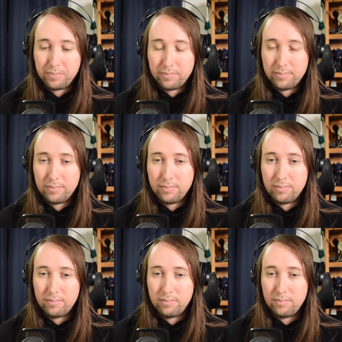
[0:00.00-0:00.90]

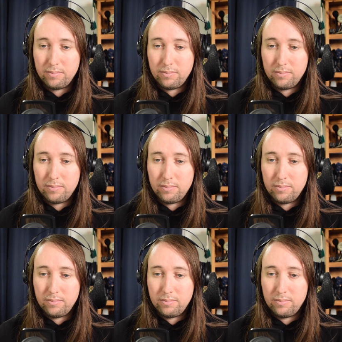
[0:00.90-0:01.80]

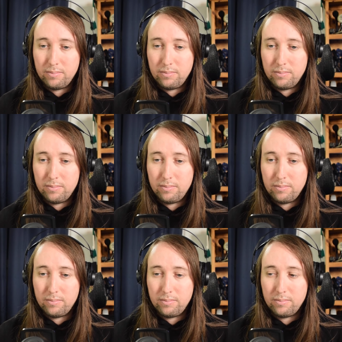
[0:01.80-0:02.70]

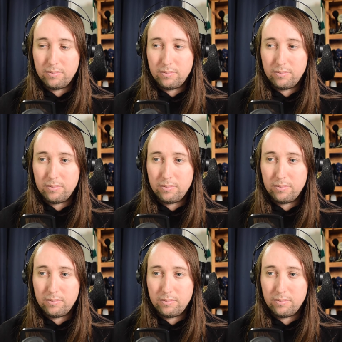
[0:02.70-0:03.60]
Nothing is said.